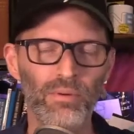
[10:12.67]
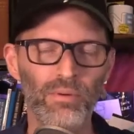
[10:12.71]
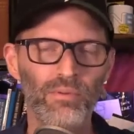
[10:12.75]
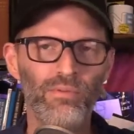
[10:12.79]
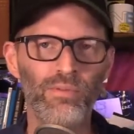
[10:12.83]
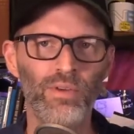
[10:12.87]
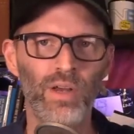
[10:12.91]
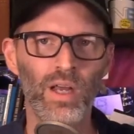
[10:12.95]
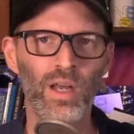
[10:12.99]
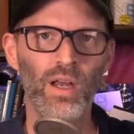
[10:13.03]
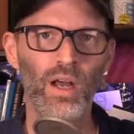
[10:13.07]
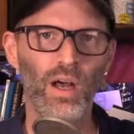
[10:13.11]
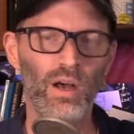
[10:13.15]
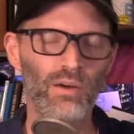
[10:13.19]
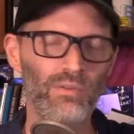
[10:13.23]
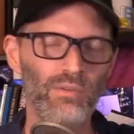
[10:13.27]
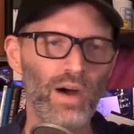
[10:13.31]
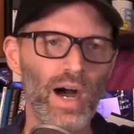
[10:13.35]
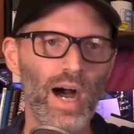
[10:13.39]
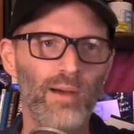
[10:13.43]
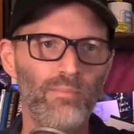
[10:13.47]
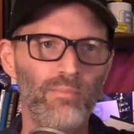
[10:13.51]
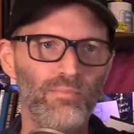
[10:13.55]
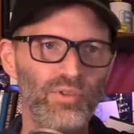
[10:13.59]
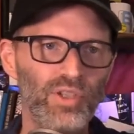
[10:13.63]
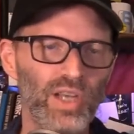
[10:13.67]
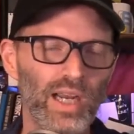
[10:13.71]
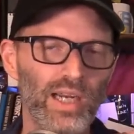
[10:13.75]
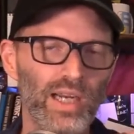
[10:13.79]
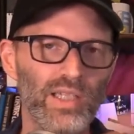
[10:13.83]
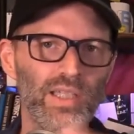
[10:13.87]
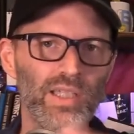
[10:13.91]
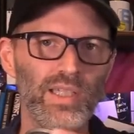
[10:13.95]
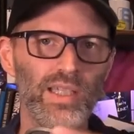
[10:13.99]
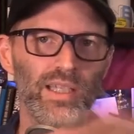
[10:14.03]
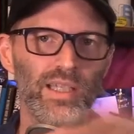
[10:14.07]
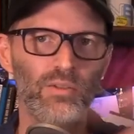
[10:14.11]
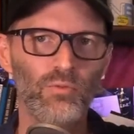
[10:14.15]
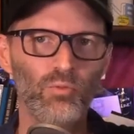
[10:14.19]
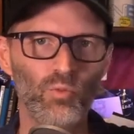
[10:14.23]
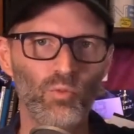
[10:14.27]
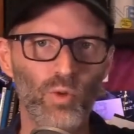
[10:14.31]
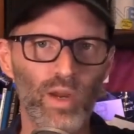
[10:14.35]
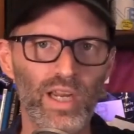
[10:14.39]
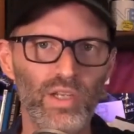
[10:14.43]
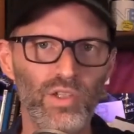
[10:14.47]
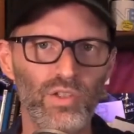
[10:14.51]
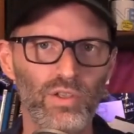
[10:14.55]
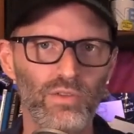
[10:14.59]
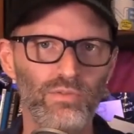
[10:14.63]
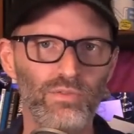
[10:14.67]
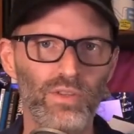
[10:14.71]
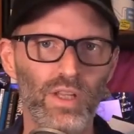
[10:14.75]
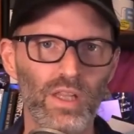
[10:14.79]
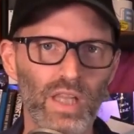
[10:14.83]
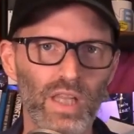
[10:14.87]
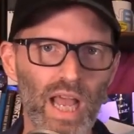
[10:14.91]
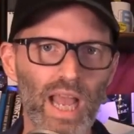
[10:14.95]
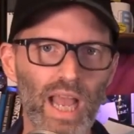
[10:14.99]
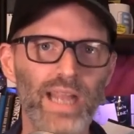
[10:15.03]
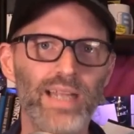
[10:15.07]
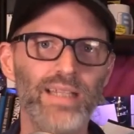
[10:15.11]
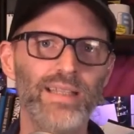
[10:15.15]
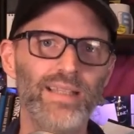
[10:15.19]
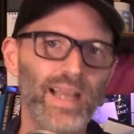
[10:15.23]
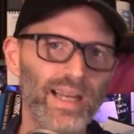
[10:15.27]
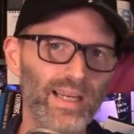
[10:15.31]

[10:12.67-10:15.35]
map of of objects in range of the light,